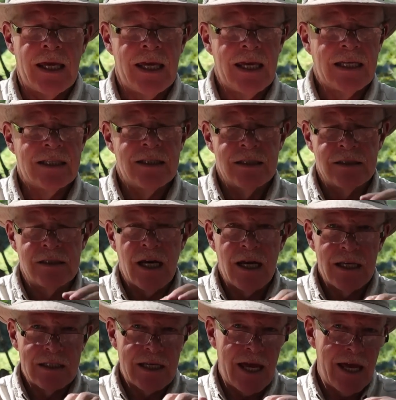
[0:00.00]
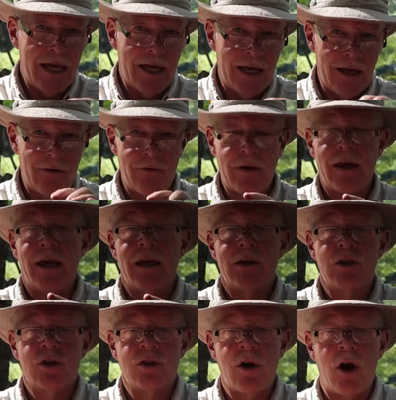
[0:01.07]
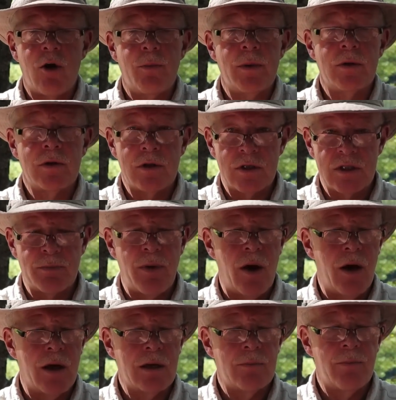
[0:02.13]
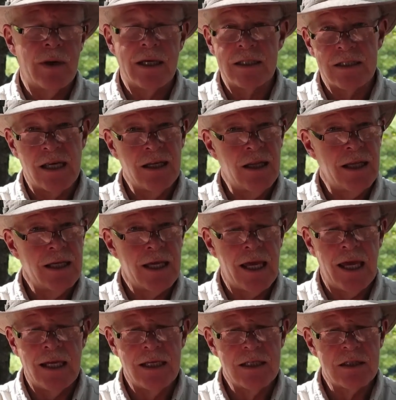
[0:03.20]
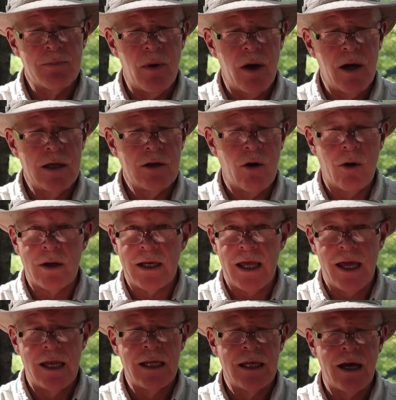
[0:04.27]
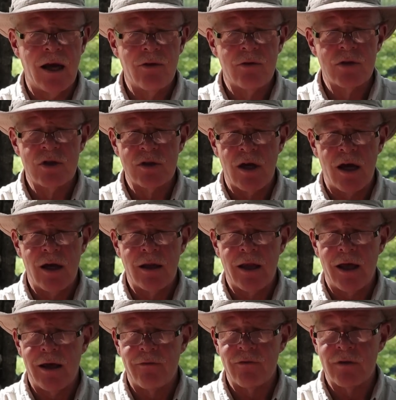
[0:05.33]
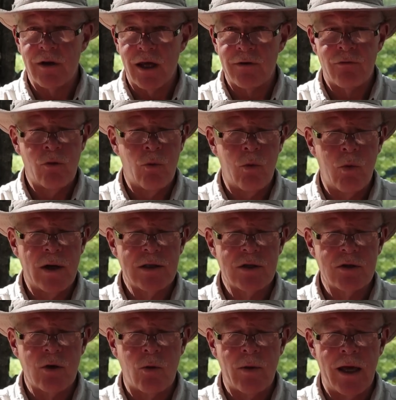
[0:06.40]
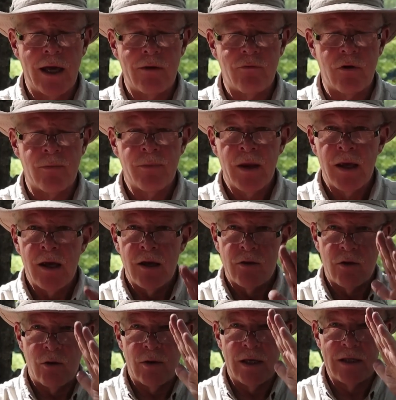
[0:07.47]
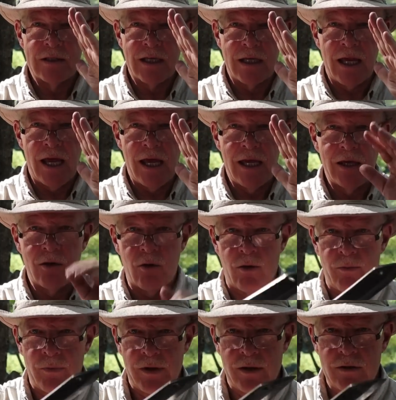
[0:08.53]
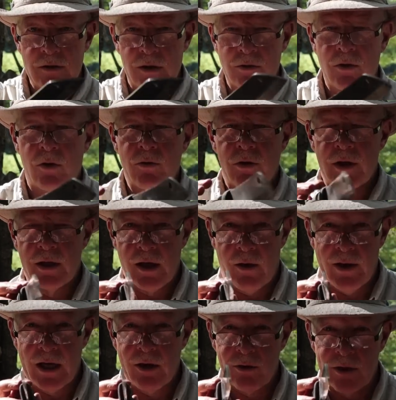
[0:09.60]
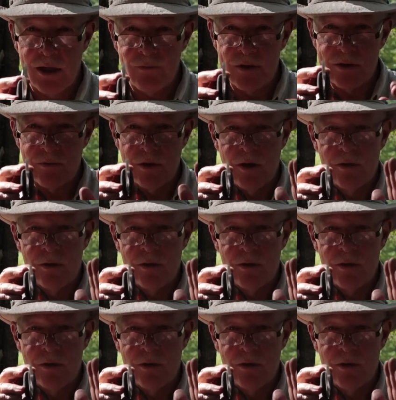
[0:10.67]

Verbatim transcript: It does have a sharpened spine, but it's unlike any spine on any other style of knife whatsoever. There is an angle. I don't think, well, I'll give you some